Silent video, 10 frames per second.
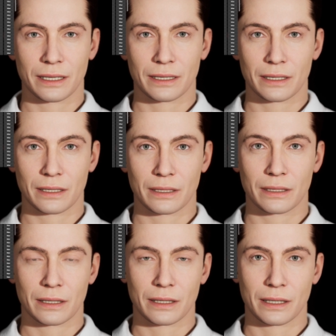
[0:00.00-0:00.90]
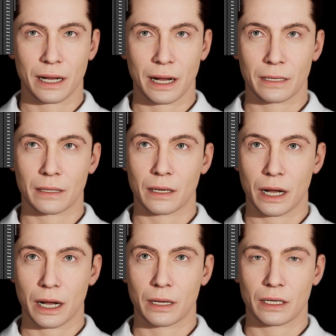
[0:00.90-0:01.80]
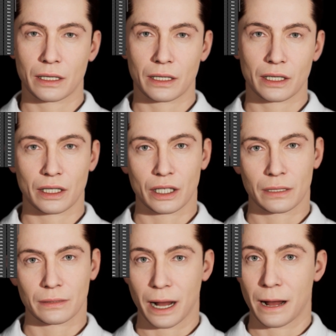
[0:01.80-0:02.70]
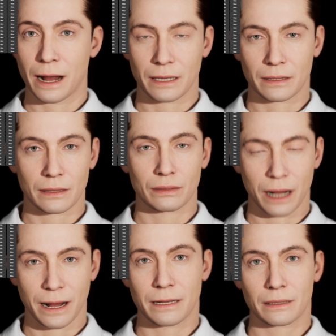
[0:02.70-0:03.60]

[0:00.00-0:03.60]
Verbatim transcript: So um, the way it works is you're just mapping um,